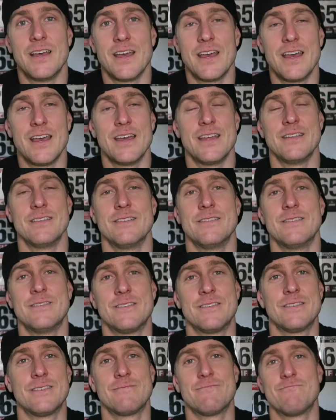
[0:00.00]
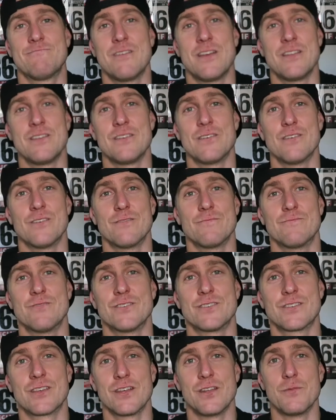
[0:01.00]
And then you're
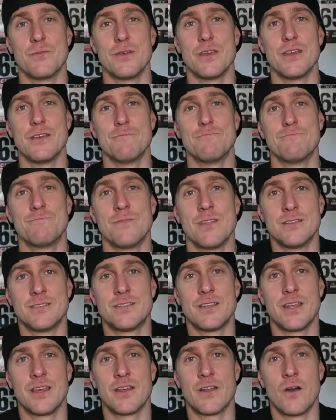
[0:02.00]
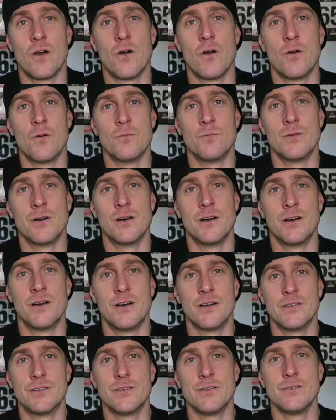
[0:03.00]
just gonna be sitting at home
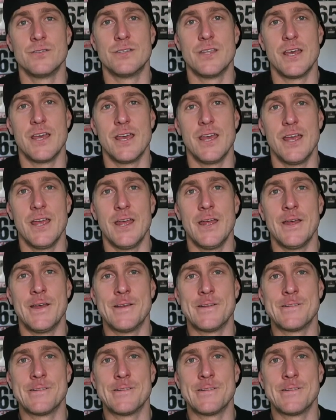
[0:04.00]
on Tuesday